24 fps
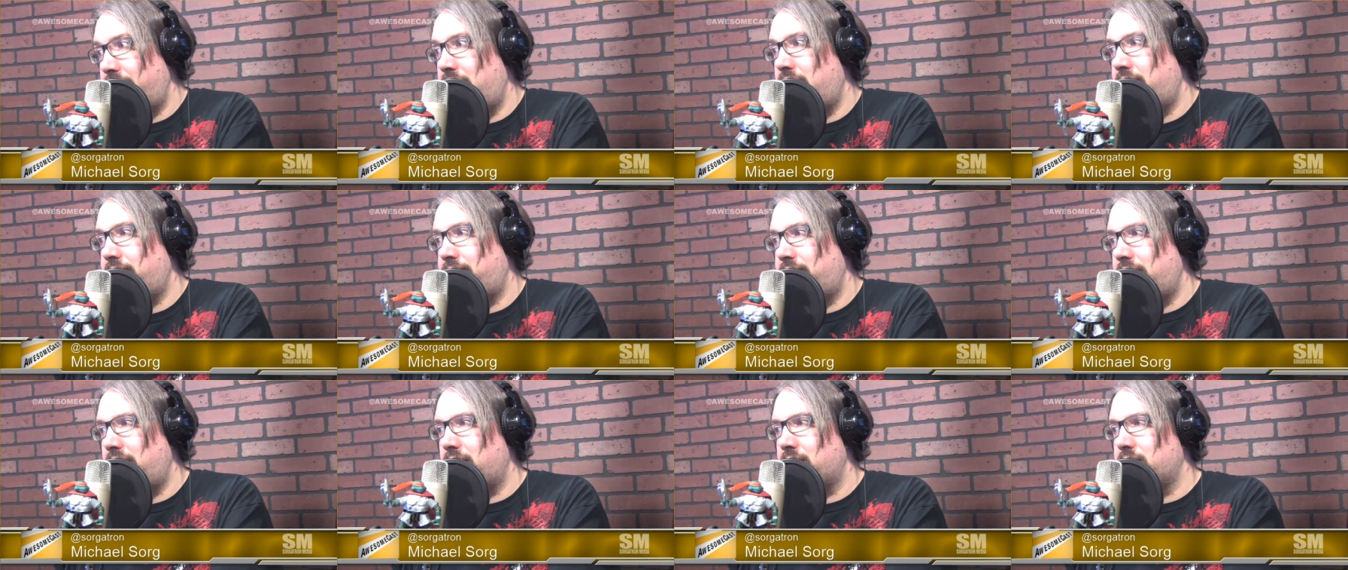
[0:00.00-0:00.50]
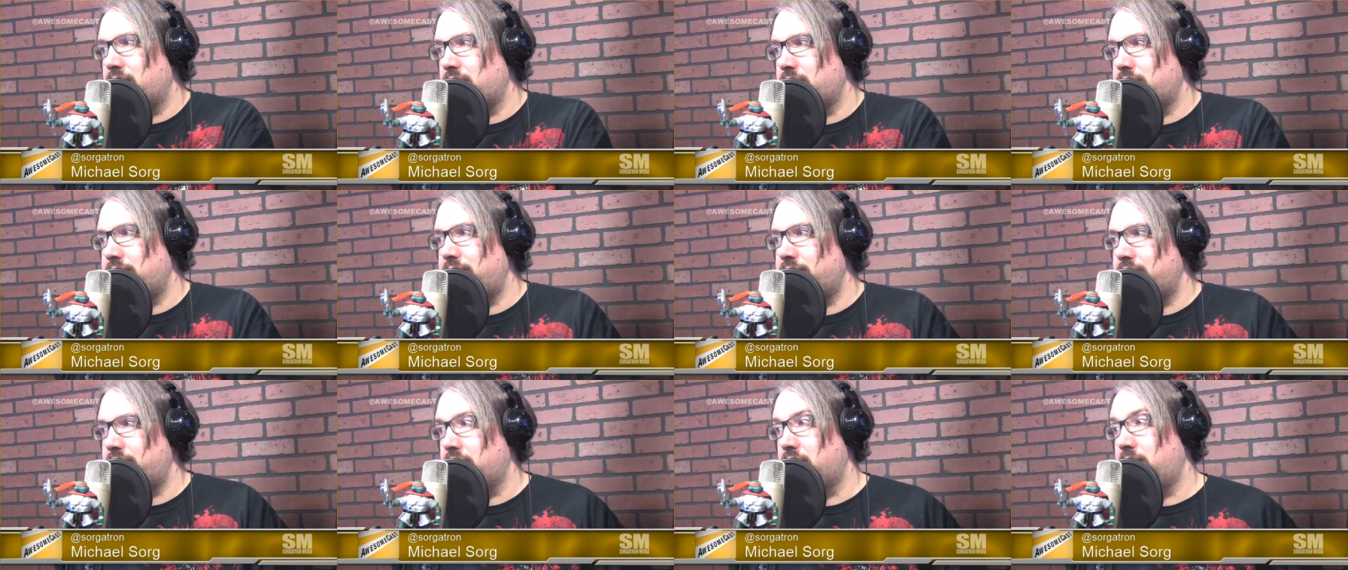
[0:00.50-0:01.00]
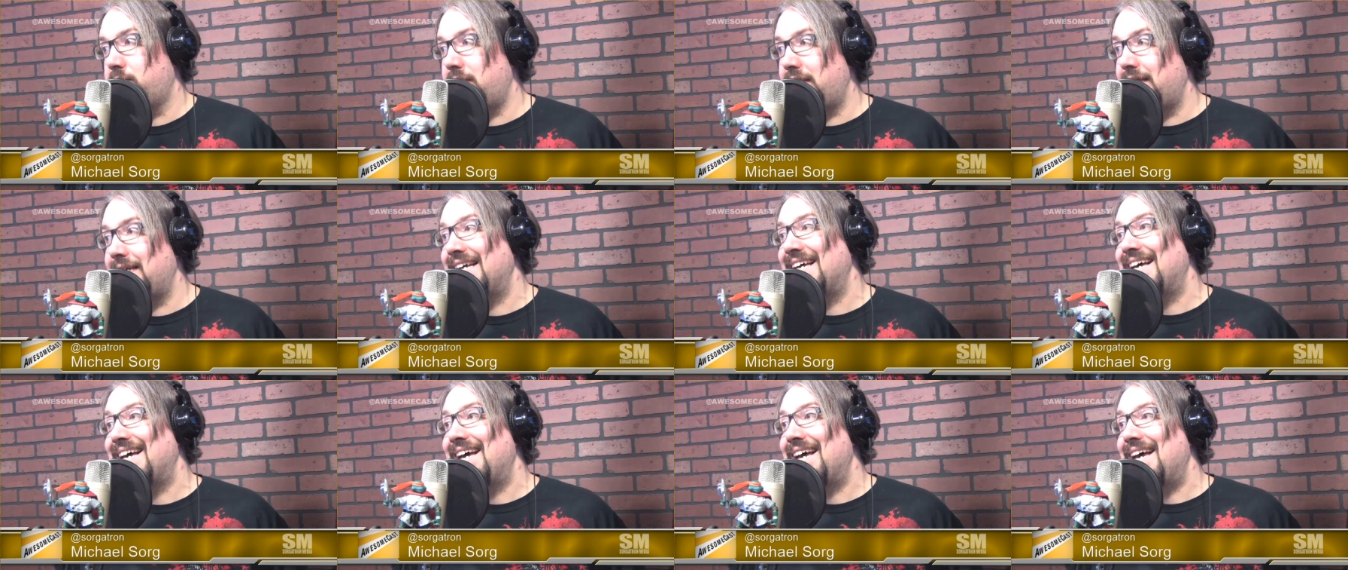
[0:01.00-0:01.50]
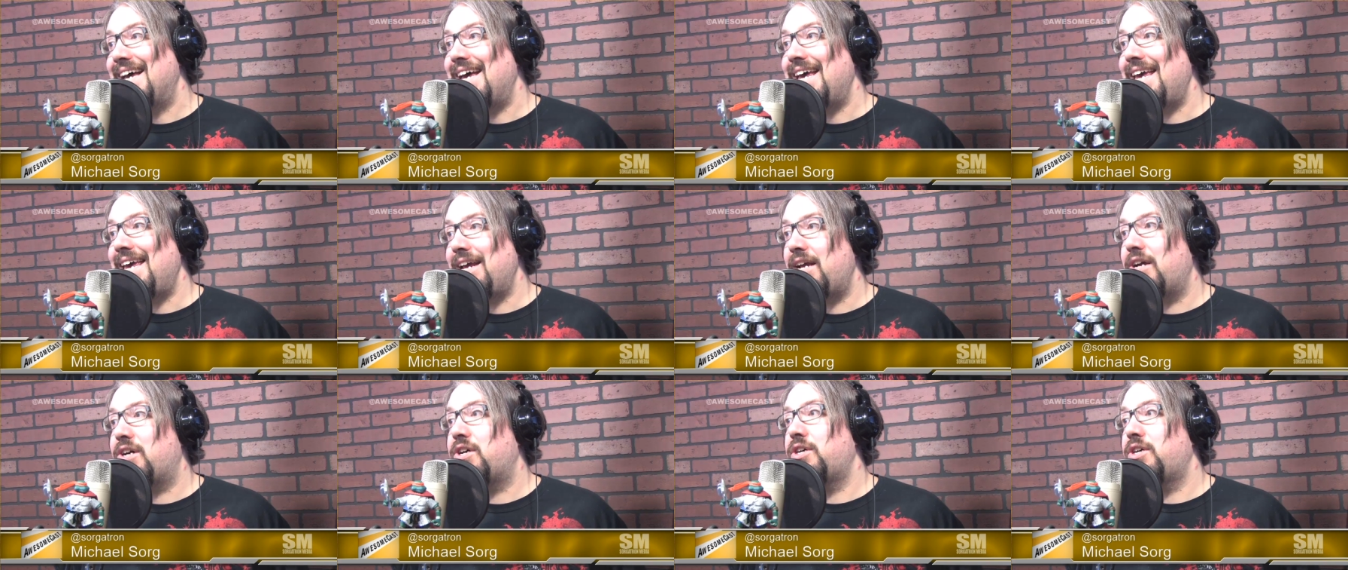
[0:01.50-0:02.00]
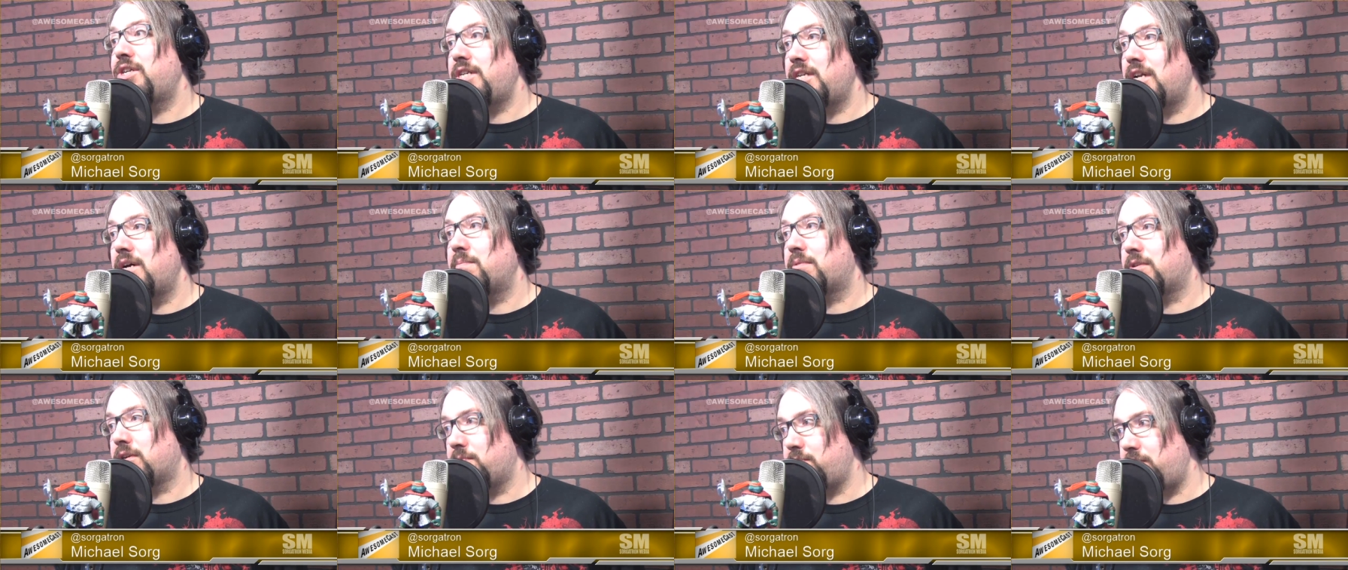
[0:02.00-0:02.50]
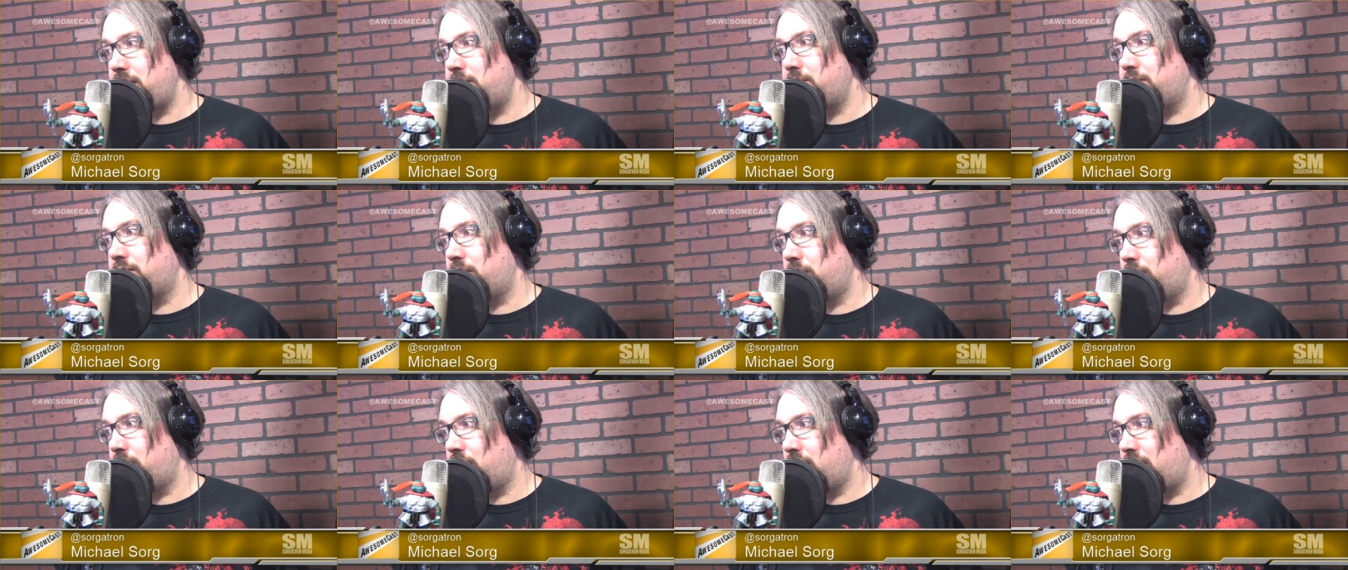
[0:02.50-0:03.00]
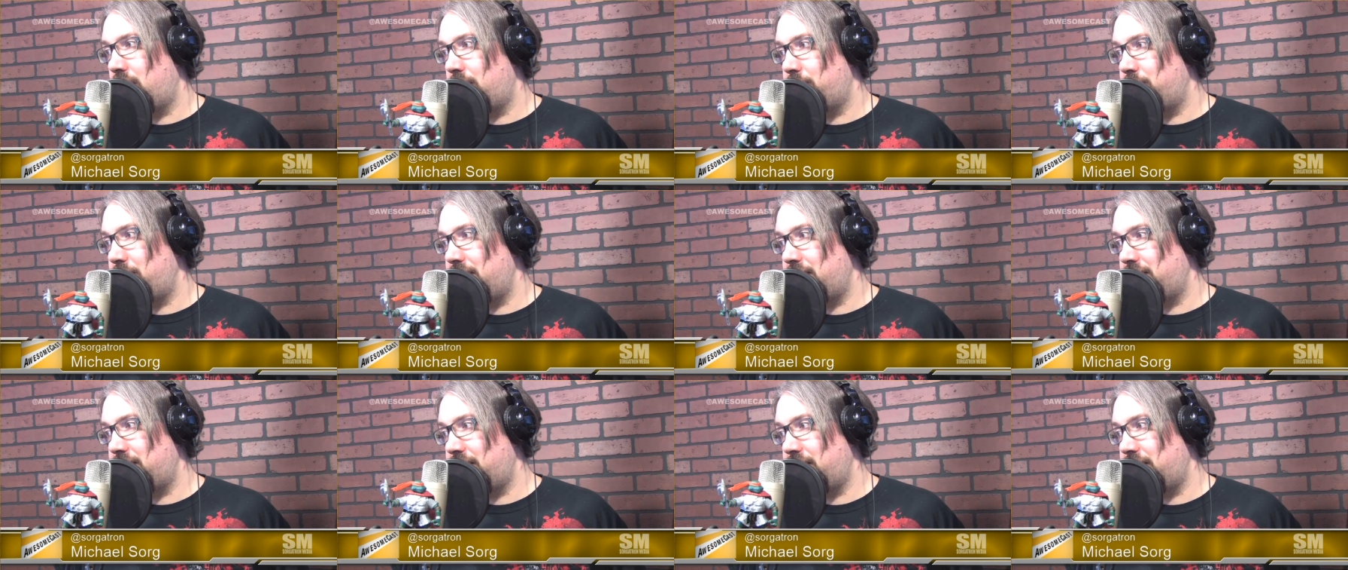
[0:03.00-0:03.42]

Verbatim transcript: N F L, so it's still going to be a good number of people uh, paying